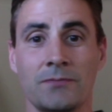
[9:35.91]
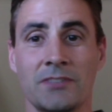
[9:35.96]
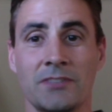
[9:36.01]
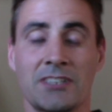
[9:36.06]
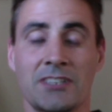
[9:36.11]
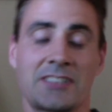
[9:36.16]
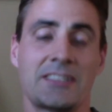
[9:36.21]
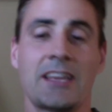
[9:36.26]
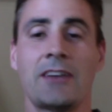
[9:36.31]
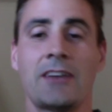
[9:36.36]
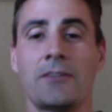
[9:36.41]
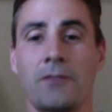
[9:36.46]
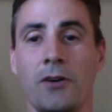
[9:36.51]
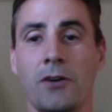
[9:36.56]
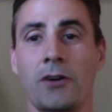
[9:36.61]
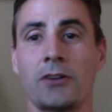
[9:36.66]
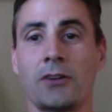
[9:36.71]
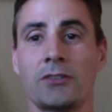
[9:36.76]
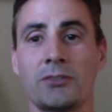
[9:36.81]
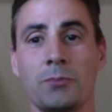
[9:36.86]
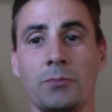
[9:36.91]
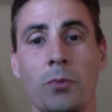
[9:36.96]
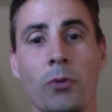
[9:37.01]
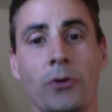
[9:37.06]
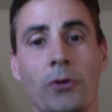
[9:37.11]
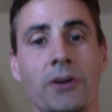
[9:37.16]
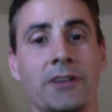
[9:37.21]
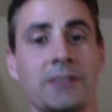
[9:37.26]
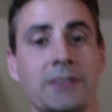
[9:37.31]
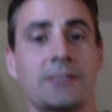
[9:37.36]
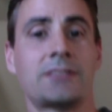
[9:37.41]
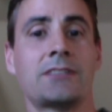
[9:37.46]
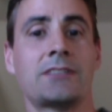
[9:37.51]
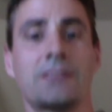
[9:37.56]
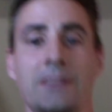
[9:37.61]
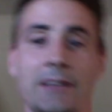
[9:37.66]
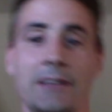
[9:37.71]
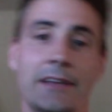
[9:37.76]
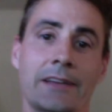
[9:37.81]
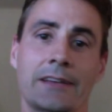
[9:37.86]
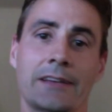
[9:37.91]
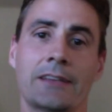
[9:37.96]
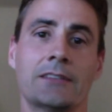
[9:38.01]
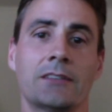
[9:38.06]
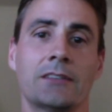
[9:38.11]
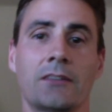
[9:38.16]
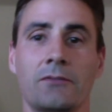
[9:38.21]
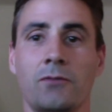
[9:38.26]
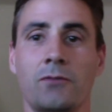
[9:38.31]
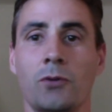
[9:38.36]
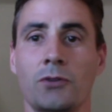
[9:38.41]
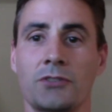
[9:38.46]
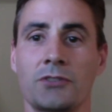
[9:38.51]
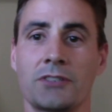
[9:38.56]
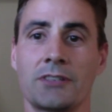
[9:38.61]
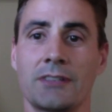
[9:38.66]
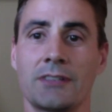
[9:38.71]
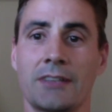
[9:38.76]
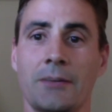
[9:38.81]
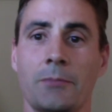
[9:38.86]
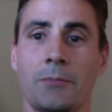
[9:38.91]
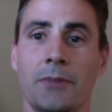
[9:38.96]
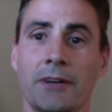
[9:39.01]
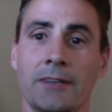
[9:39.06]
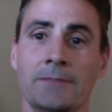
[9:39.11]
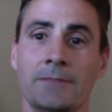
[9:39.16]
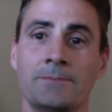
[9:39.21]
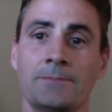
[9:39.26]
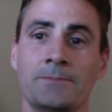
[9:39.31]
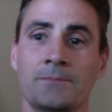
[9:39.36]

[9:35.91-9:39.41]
the state of our sport is in, unfortunately. But